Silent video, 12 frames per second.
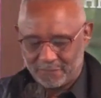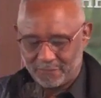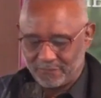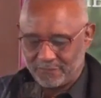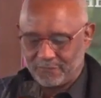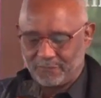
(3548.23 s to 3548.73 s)

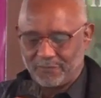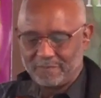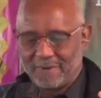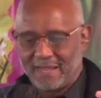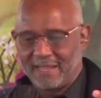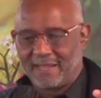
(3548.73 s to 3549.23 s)
when my
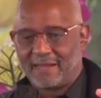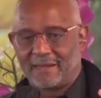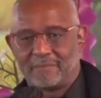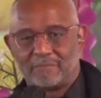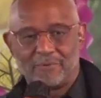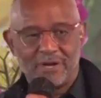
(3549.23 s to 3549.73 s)
uh,
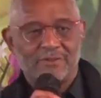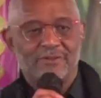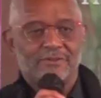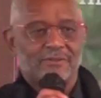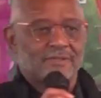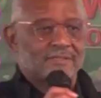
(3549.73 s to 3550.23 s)
brother
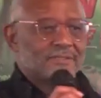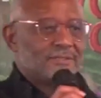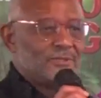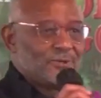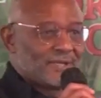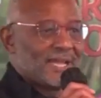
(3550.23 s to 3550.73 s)
Nuke
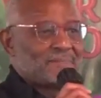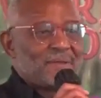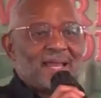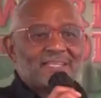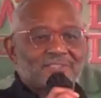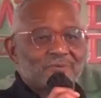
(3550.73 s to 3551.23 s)
had passed
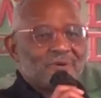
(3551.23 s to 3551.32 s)
away,